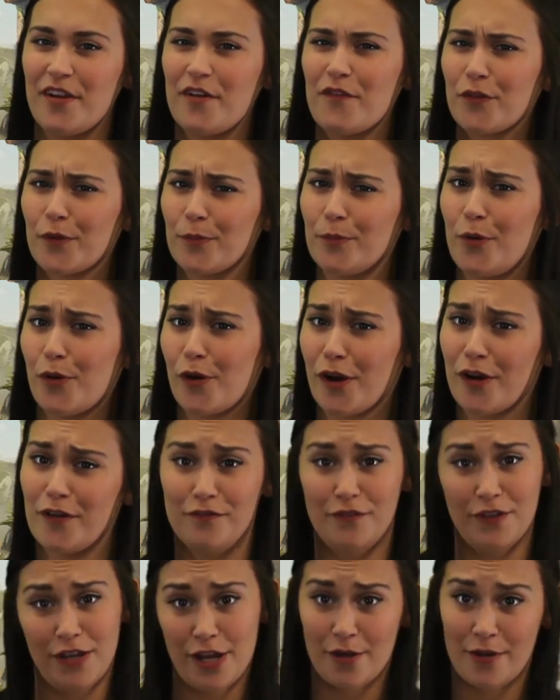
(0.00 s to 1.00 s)
For more
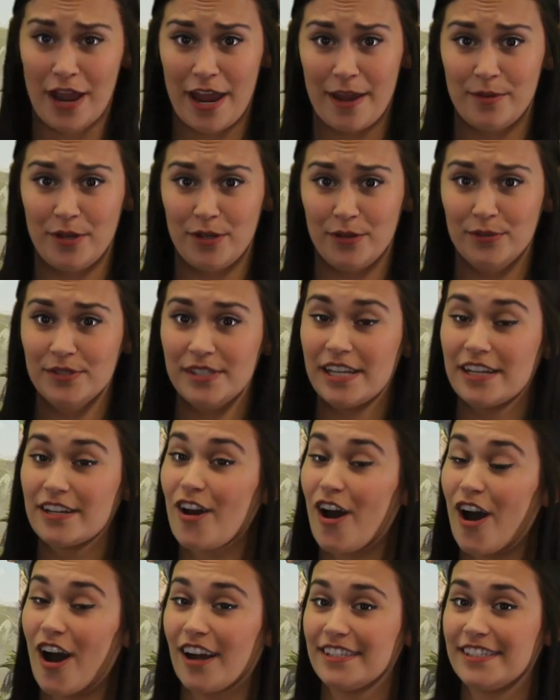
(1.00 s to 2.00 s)
video game news and
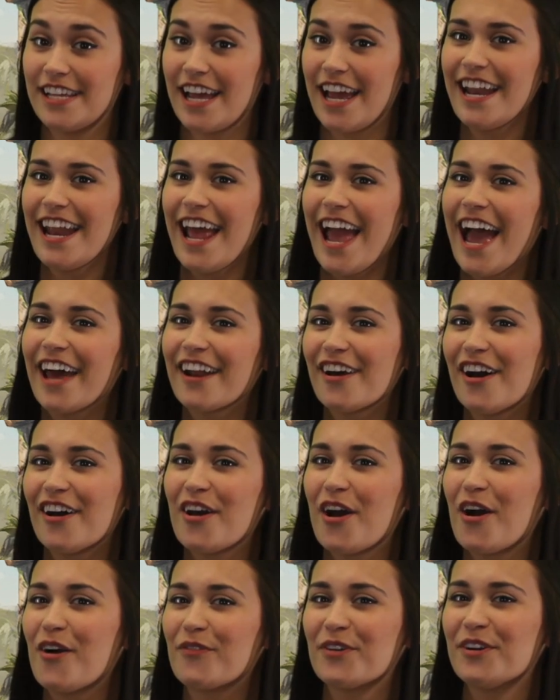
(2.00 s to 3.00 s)
content, head
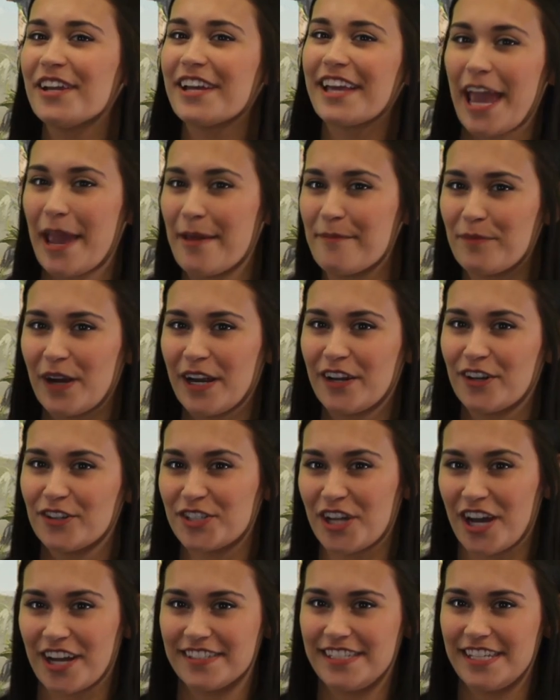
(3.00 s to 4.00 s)
on over to
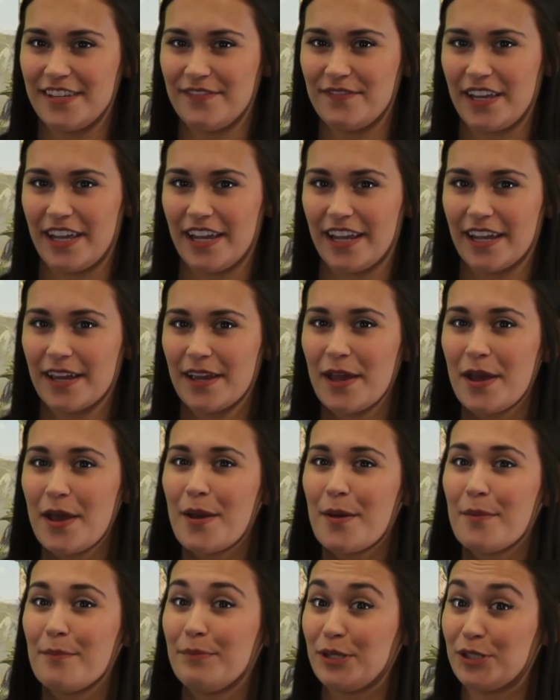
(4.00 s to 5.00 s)
gamebreaker.tv.
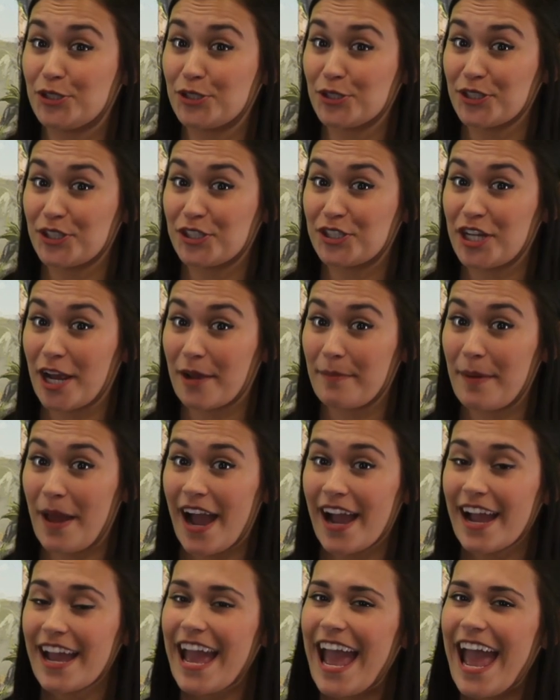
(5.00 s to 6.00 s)
Be sure to check
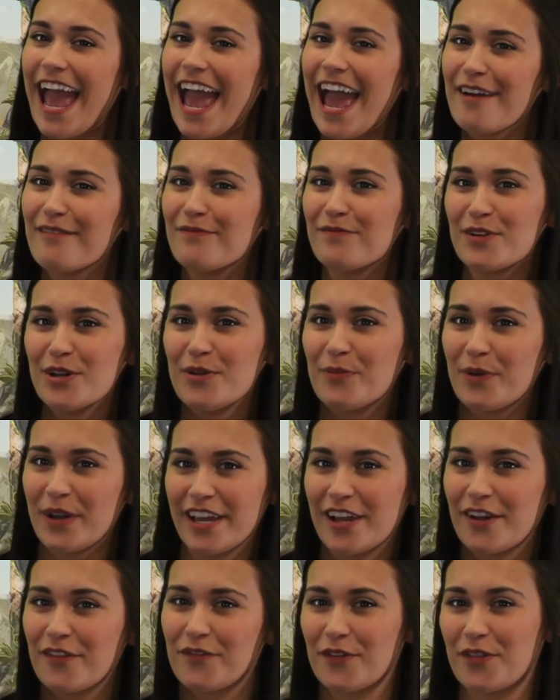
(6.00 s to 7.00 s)
back every
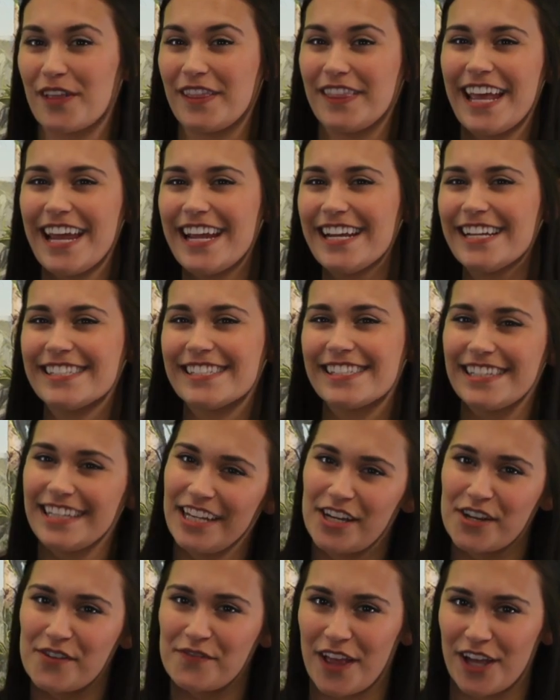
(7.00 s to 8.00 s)
week for the latest
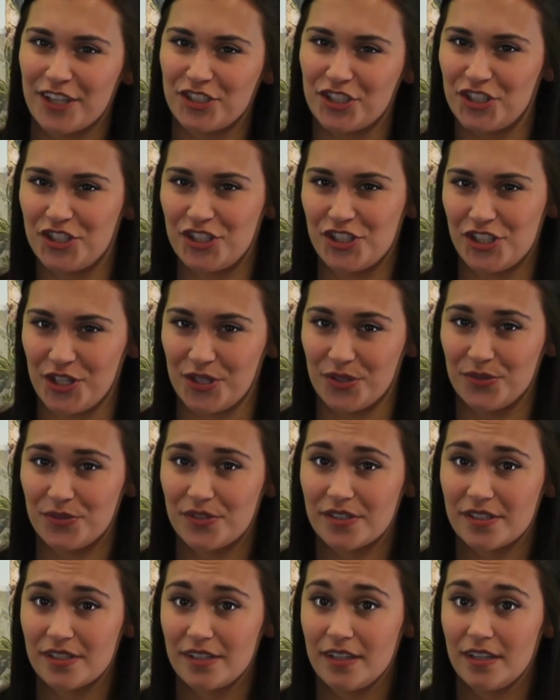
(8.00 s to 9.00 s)
League of Legends
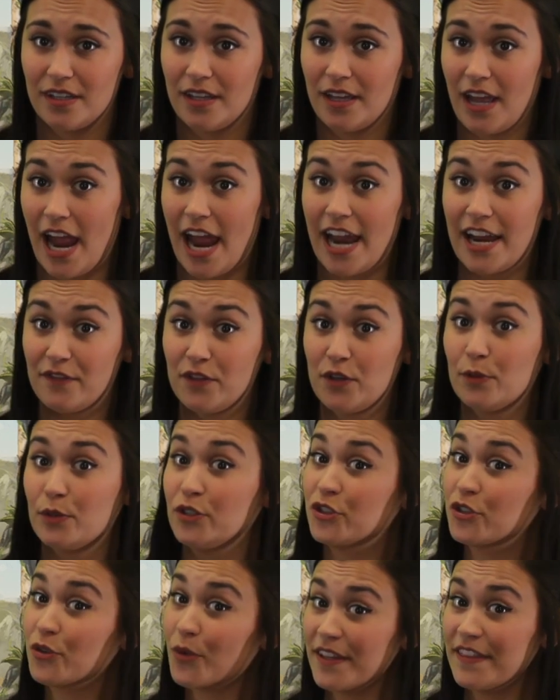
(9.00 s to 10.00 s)
news. And if you
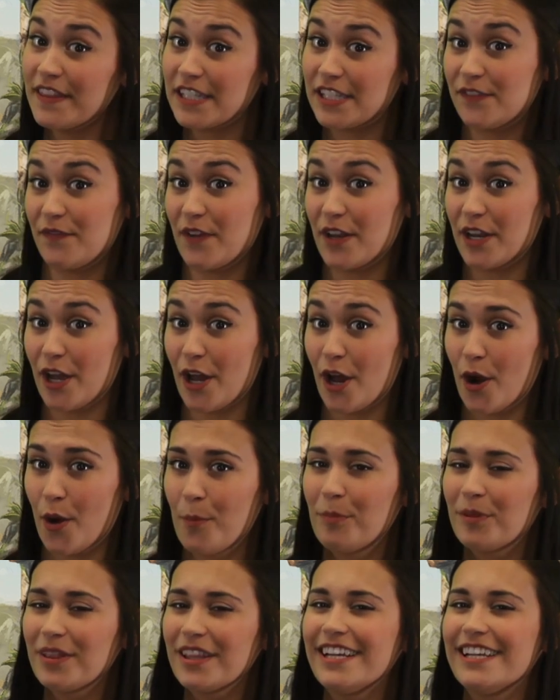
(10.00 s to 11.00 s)
enjoyed this video,
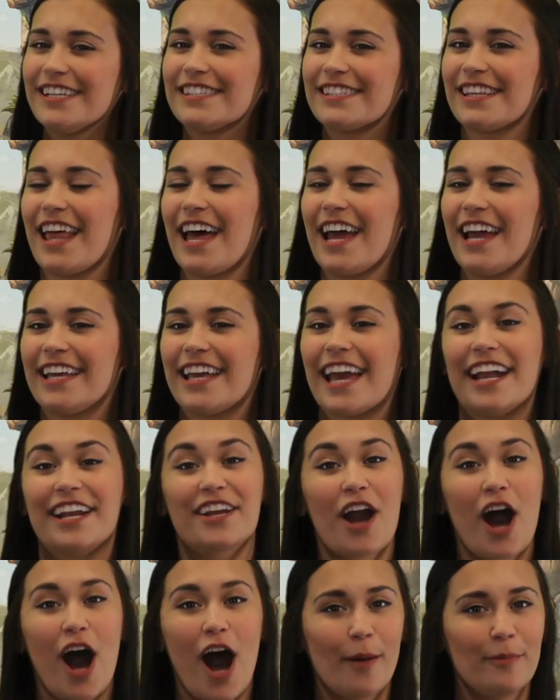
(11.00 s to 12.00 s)
please like
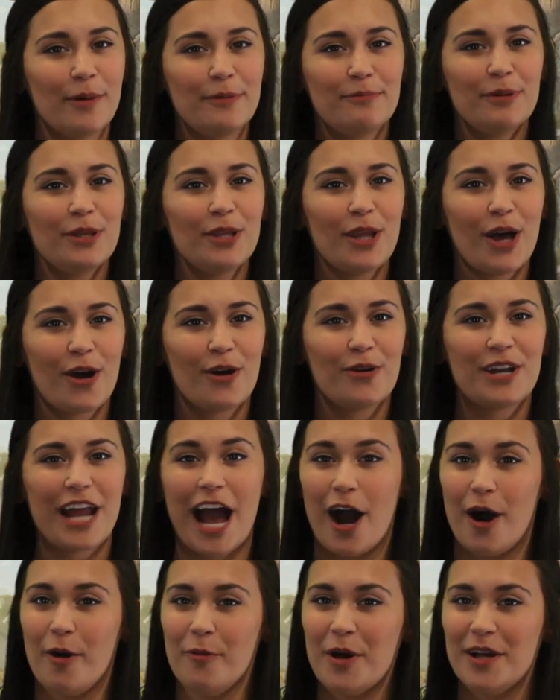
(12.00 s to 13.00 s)
and comment below to
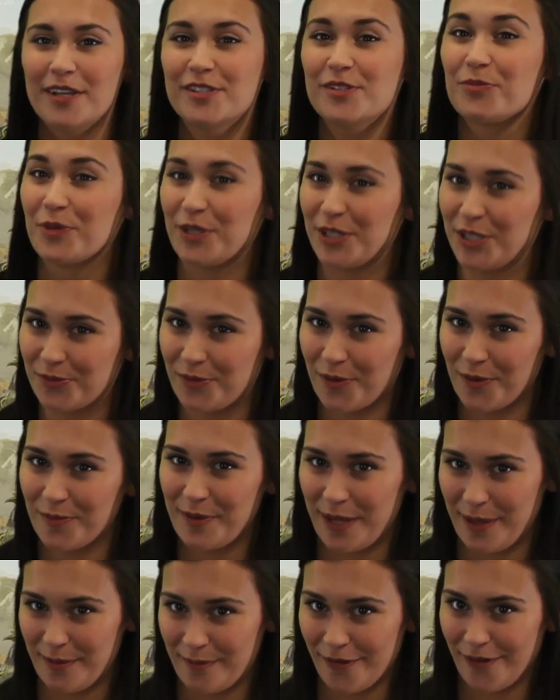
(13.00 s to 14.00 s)
help us reach more
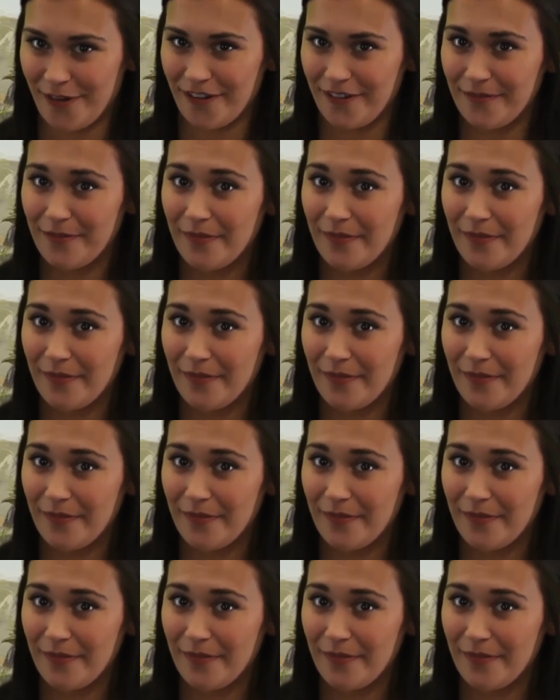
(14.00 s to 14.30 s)
people.